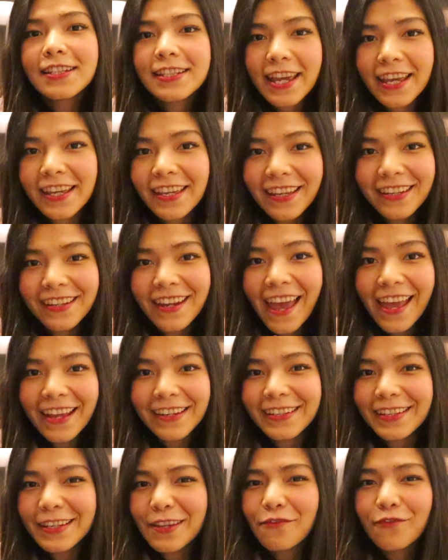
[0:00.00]
taken
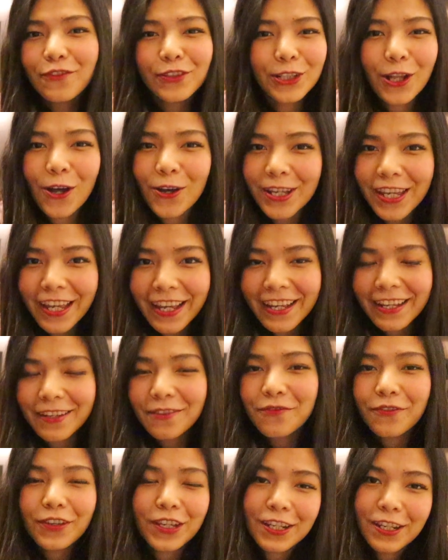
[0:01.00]
any
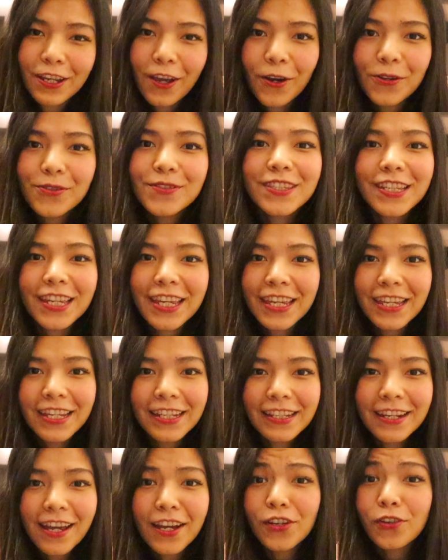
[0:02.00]
vlogging videos
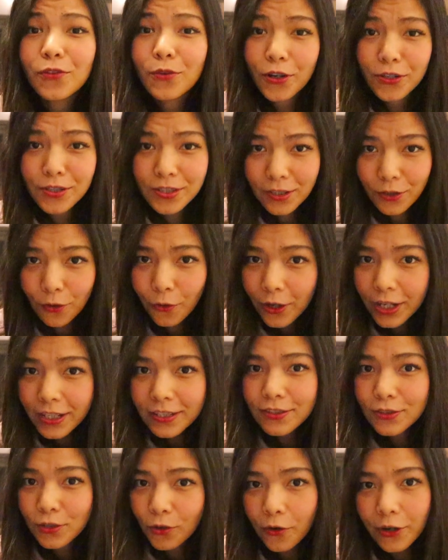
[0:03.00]
in a
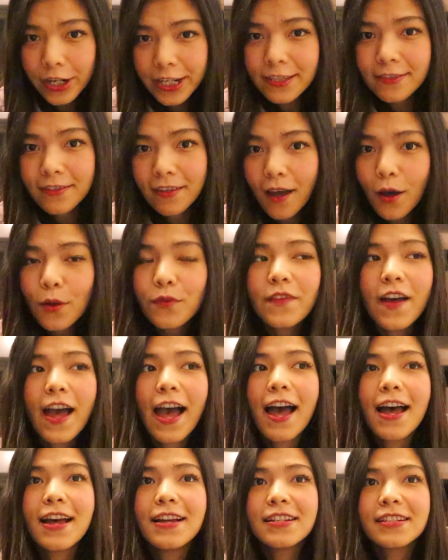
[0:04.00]
grocery store itself
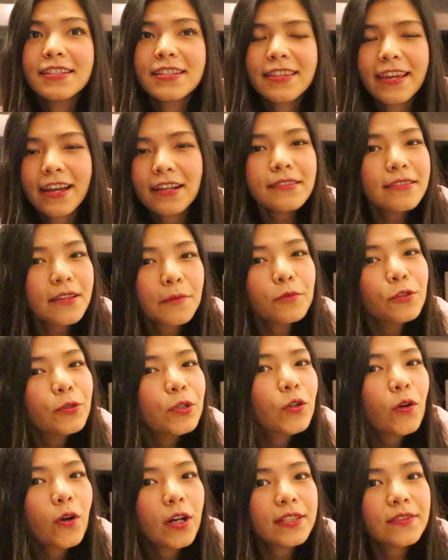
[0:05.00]
and there are some
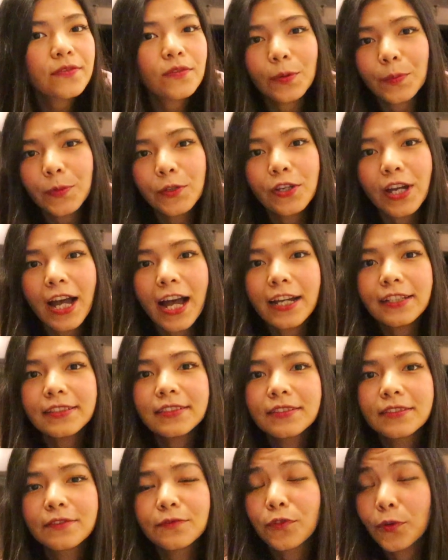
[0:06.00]
requests from you
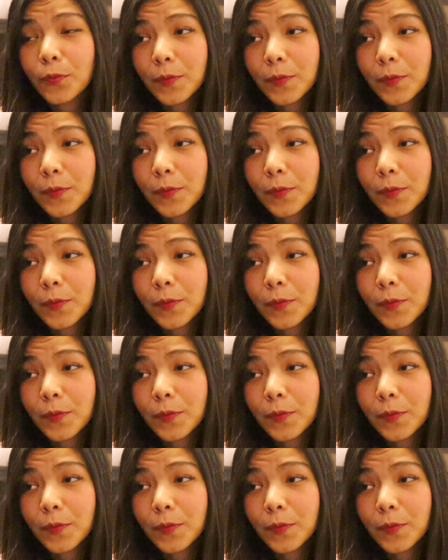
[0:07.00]
guys